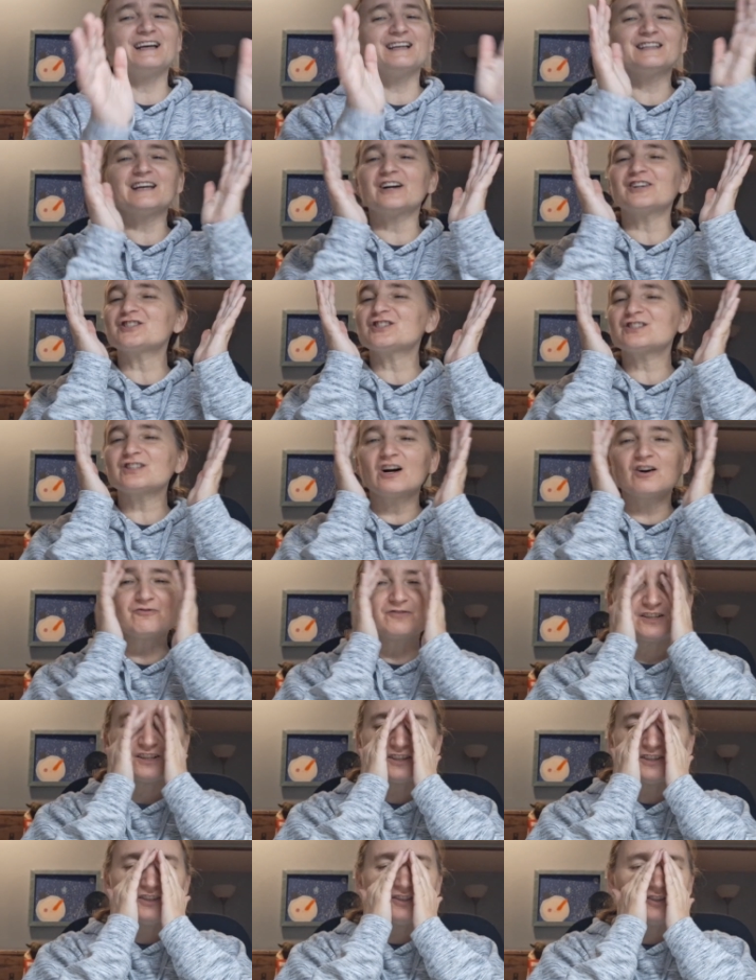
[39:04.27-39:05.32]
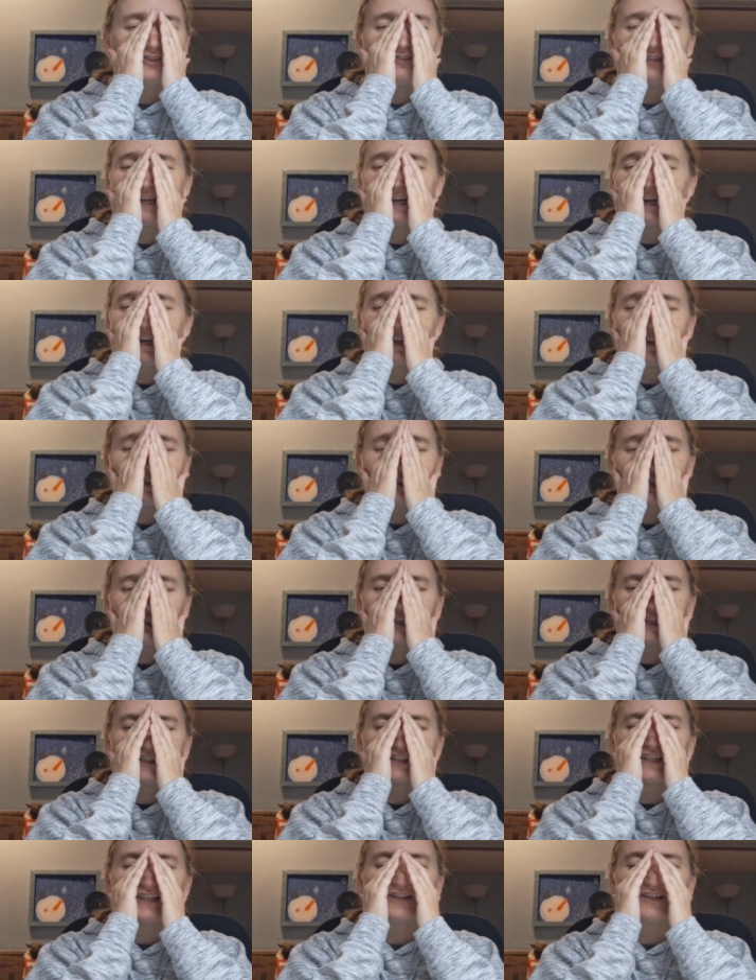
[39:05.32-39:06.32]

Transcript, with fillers: And they're so cute and it just,